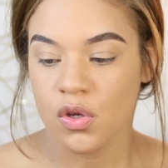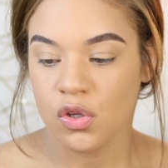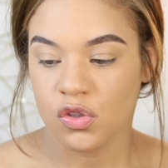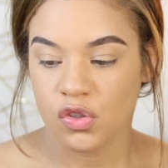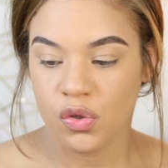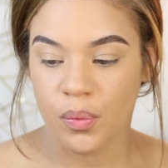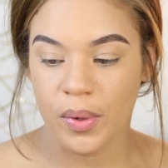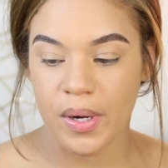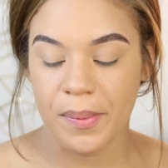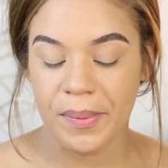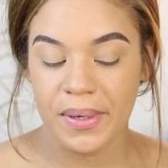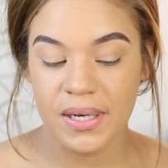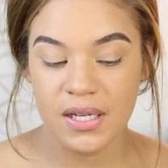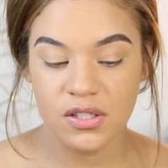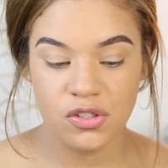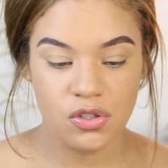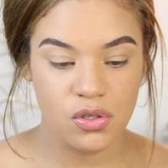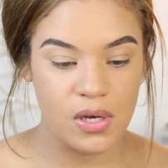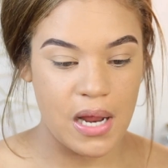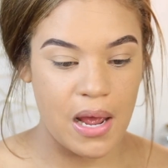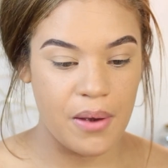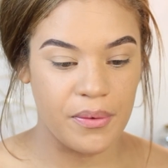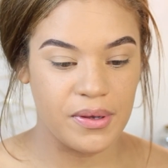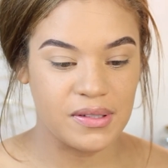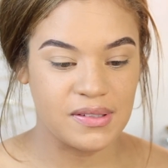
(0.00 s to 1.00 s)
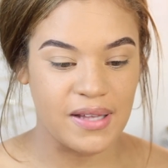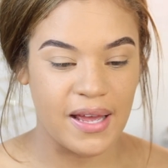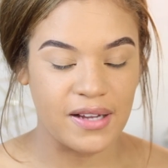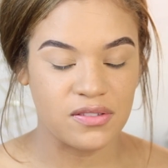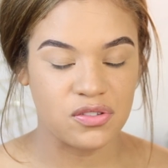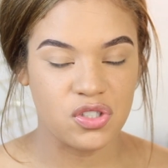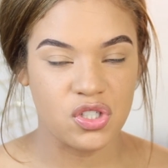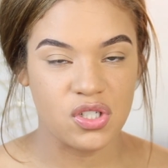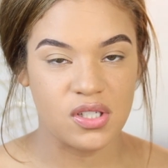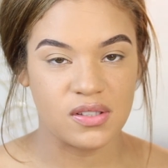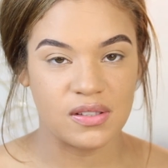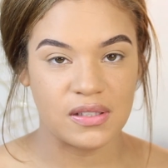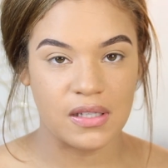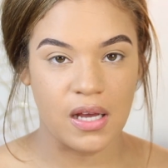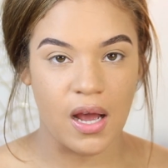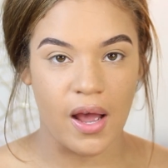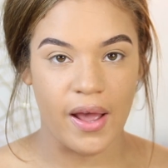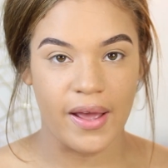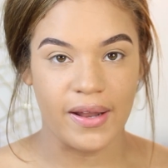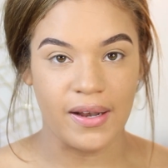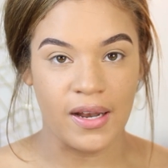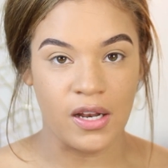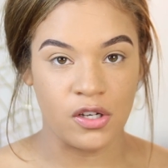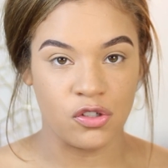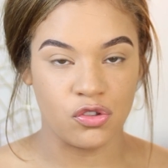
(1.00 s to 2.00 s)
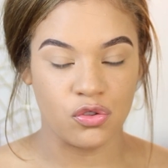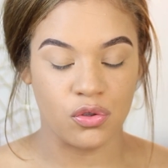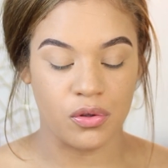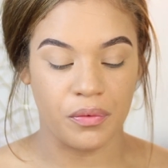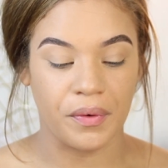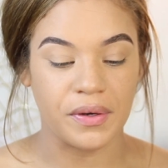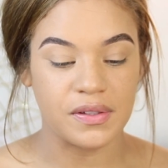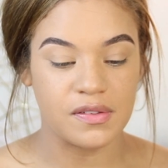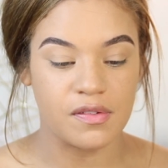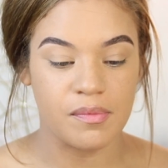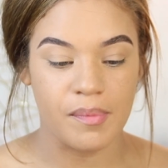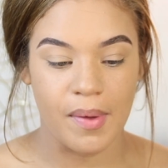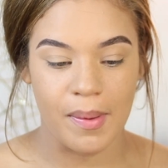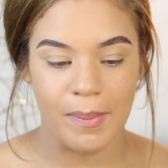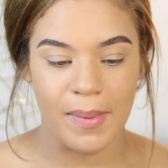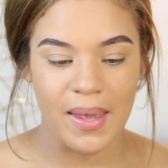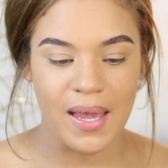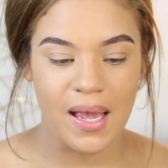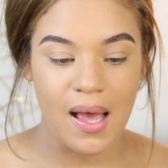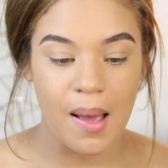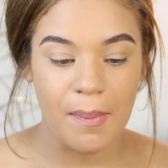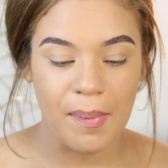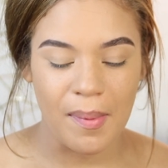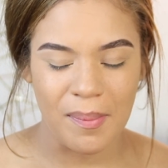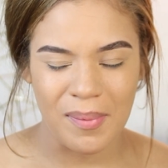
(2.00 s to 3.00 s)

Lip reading: So what I'm going to do now is actually just go ahead and do the rest of my makeup.